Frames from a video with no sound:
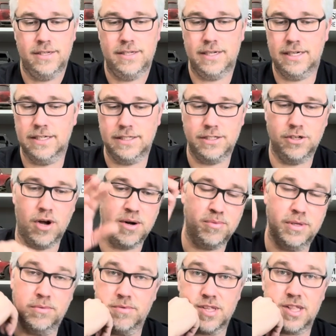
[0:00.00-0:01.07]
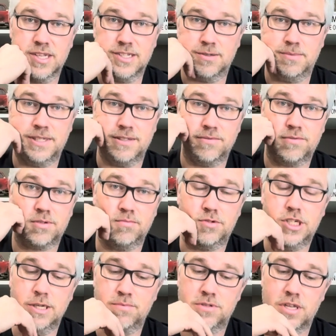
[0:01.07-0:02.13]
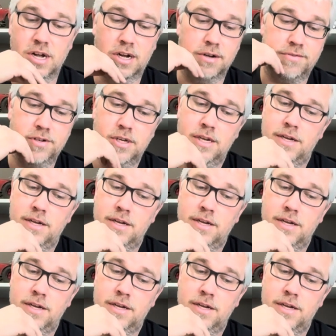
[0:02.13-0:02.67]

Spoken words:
I went with a little bit of some cheap stuff.